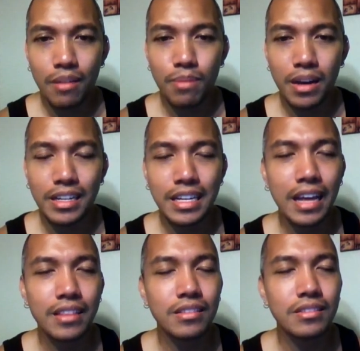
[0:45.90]
But he
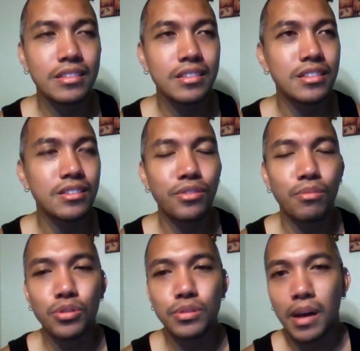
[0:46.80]
had still
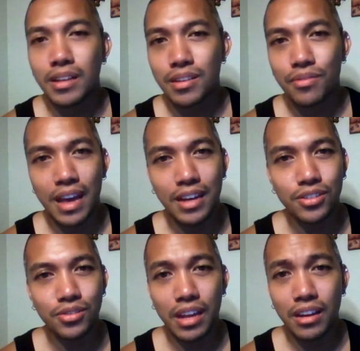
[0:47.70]
the most positive
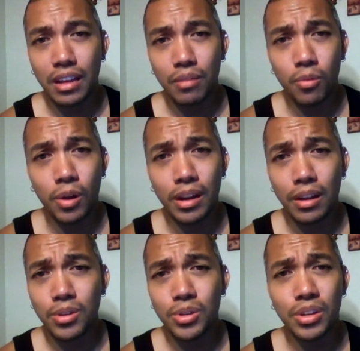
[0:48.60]
attitude anyone
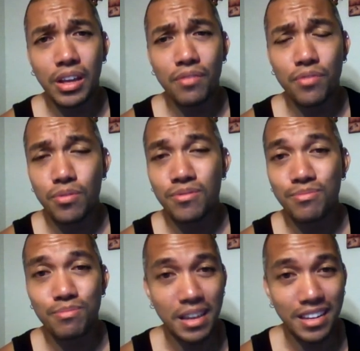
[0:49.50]
could ever
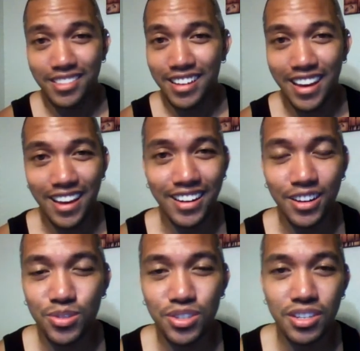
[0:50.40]
meet, and
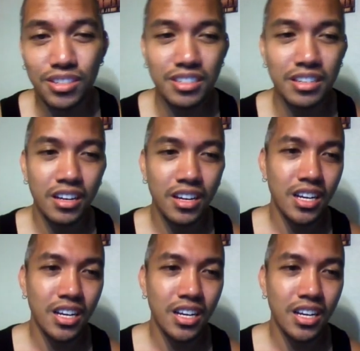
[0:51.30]
it was just